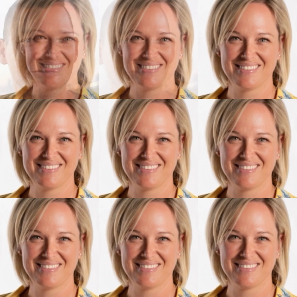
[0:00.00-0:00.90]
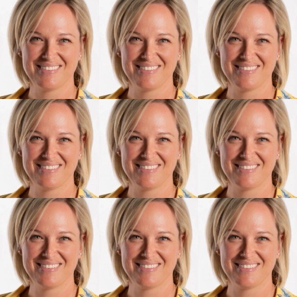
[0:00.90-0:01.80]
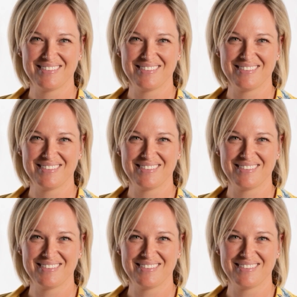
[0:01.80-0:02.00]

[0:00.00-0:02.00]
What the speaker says: who someone that I've